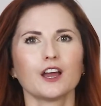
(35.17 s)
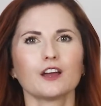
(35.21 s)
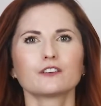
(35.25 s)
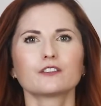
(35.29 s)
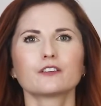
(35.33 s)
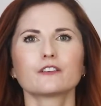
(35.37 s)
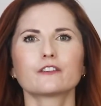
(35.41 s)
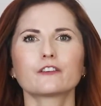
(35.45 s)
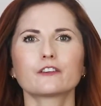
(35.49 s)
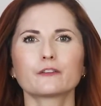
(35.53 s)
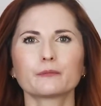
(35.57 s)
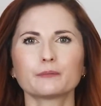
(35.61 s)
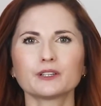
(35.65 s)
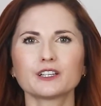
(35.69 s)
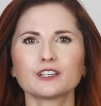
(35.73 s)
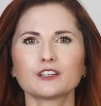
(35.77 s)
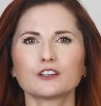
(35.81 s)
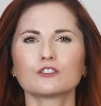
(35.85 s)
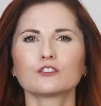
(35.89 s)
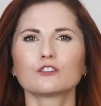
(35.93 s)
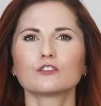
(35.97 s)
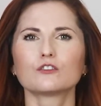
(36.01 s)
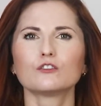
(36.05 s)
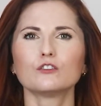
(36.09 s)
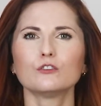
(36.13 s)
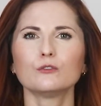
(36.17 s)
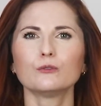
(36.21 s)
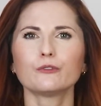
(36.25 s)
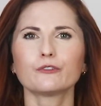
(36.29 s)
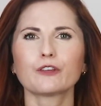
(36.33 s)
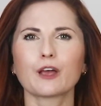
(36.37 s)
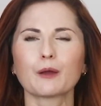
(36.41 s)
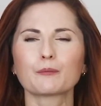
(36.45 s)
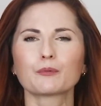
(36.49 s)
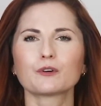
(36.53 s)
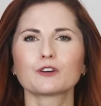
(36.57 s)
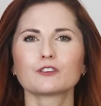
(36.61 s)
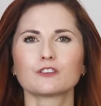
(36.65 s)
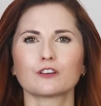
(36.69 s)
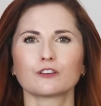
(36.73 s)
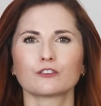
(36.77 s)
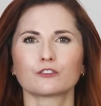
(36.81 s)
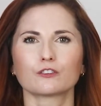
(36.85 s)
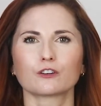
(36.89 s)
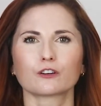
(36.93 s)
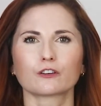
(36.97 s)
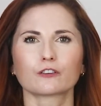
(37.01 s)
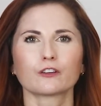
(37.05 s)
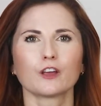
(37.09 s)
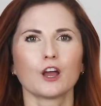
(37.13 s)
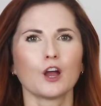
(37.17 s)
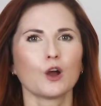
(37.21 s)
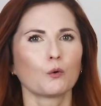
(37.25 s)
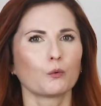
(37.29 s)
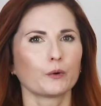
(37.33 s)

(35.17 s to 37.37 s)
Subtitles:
to split into two separate districts.